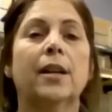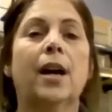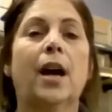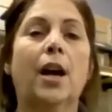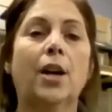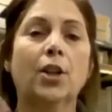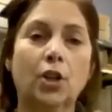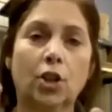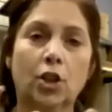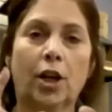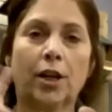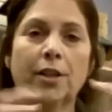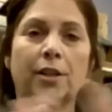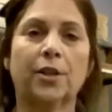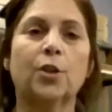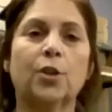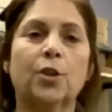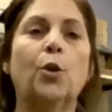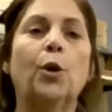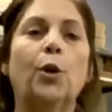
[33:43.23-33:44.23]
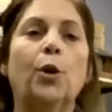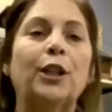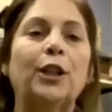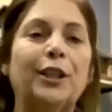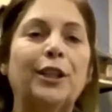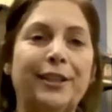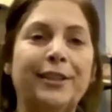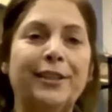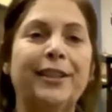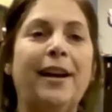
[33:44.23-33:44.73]
a starter
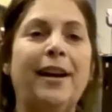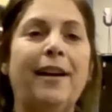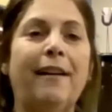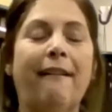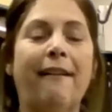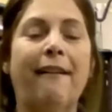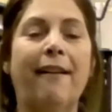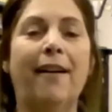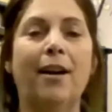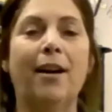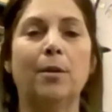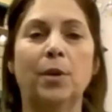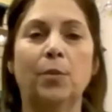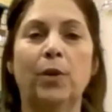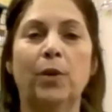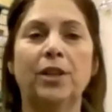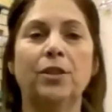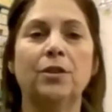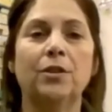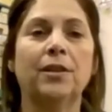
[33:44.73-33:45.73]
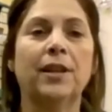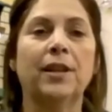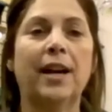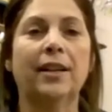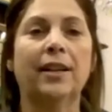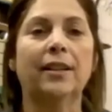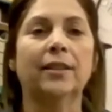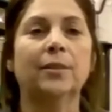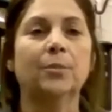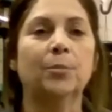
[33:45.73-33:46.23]
course. Um, and we do
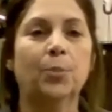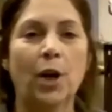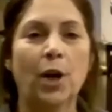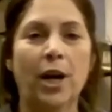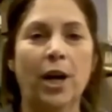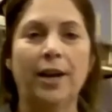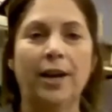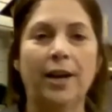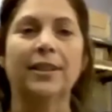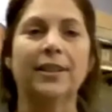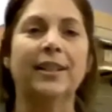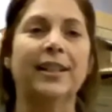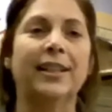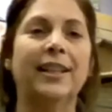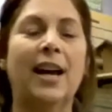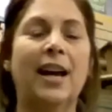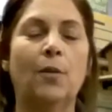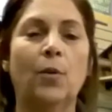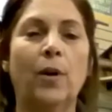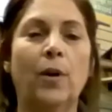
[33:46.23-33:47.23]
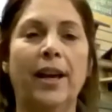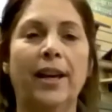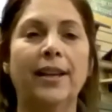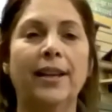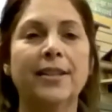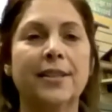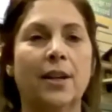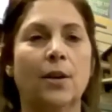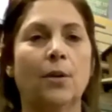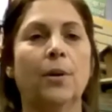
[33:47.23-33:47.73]
that privately that way.
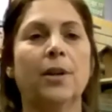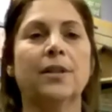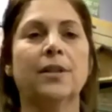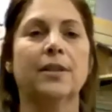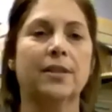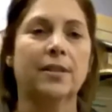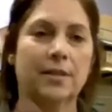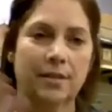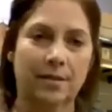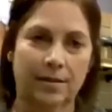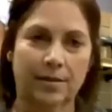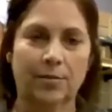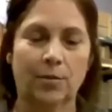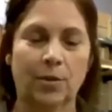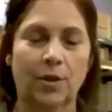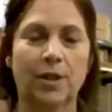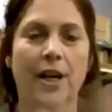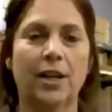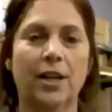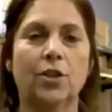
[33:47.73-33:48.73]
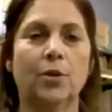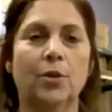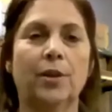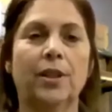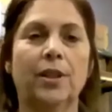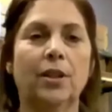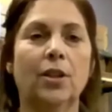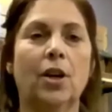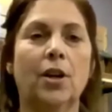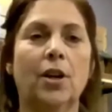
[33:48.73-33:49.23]
So it's, we're not doing
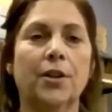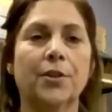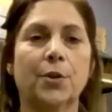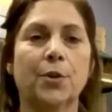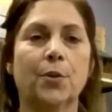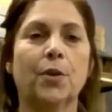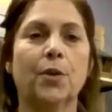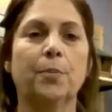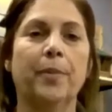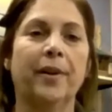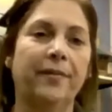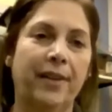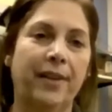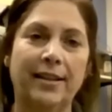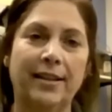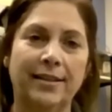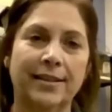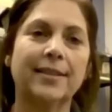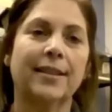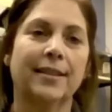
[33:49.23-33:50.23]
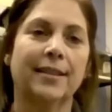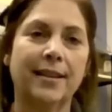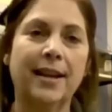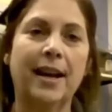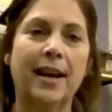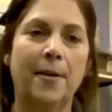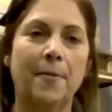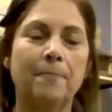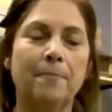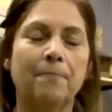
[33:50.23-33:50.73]
the large group events and
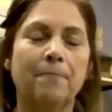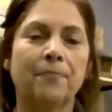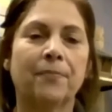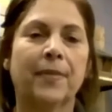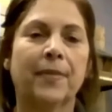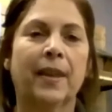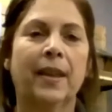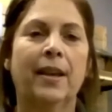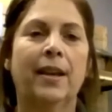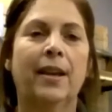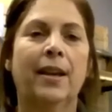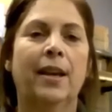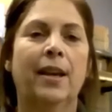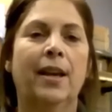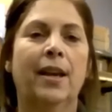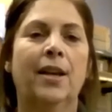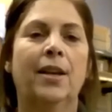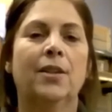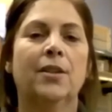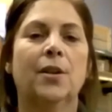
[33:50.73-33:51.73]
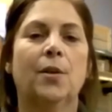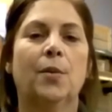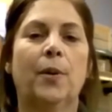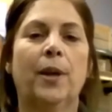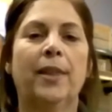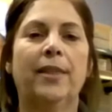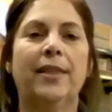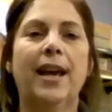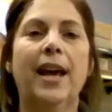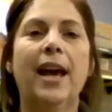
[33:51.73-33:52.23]
that. So
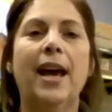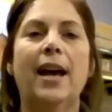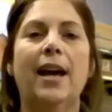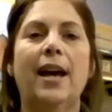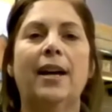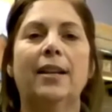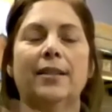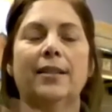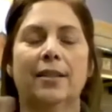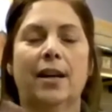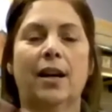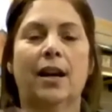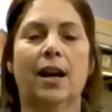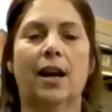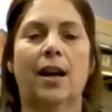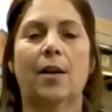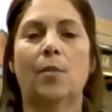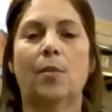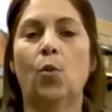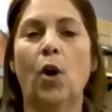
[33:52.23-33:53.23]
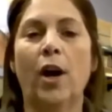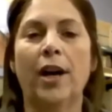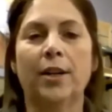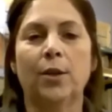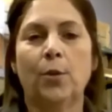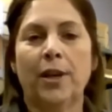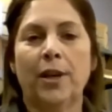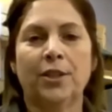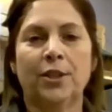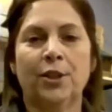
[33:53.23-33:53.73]
with that, um, what
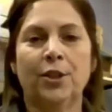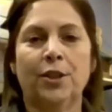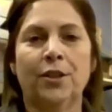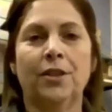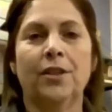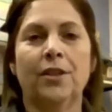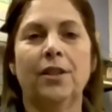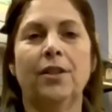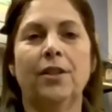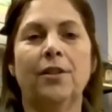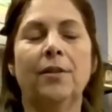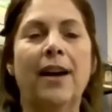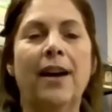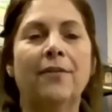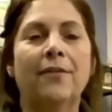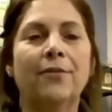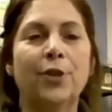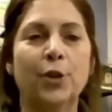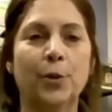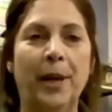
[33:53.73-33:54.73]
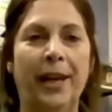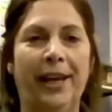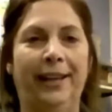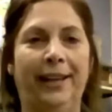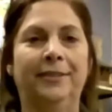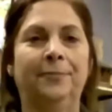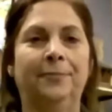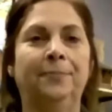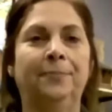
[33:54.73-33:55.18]
questions do you have for me?